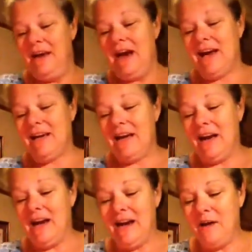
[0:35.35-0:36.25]
I
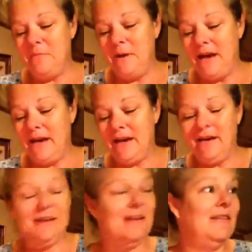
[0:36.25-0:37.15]
I got back.
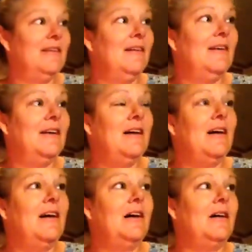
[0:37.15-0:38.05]

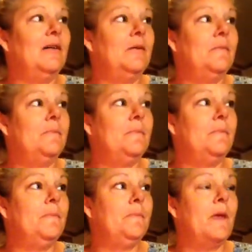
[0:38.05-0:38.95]
Um,
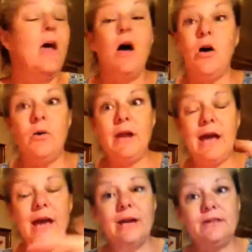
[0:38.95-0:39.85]
oh, and I
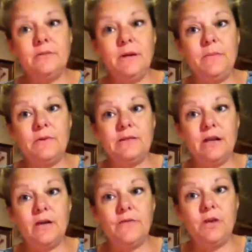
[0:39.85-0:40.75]
had a twenty percent
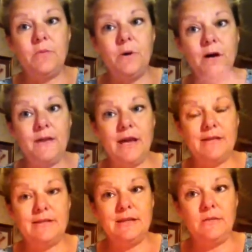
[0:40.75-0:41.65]
off coupon they
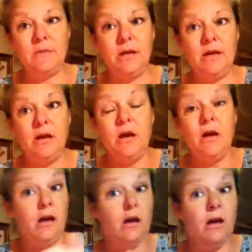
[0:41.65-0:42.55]
had sent me
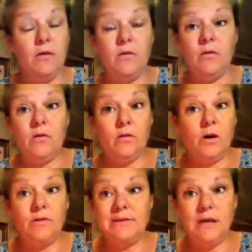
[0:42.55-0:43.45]

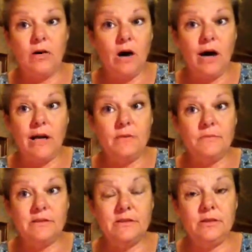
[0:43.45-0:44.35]
on sale
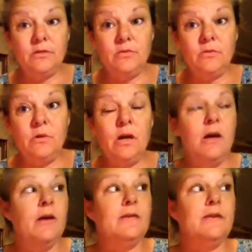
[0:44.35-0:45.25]
items too.
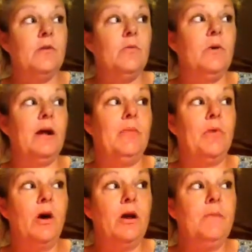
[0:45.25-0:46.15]
So when I
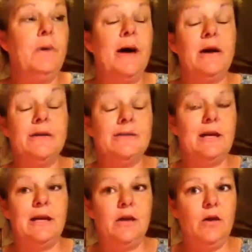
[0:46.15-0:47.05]
brought it back, because I
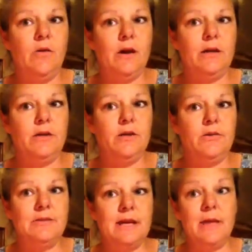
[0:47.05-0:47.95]
didn't know I could
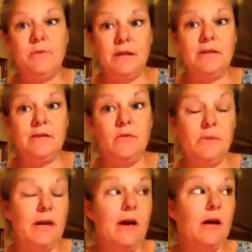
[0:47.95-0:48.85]
use that, but they told
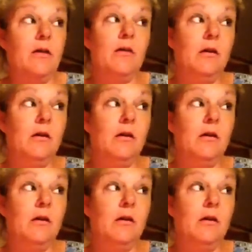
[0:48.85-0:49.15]
me yeah.